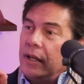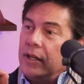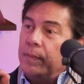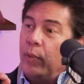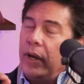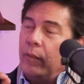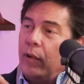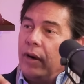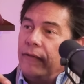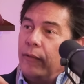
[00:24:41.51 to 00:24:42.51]
is
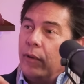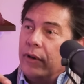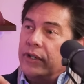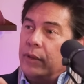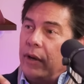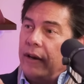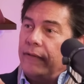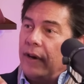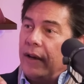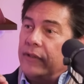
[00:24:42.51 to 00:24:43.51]

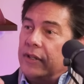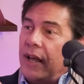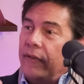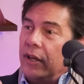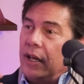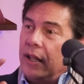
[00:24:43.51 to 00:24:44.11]
0.142857,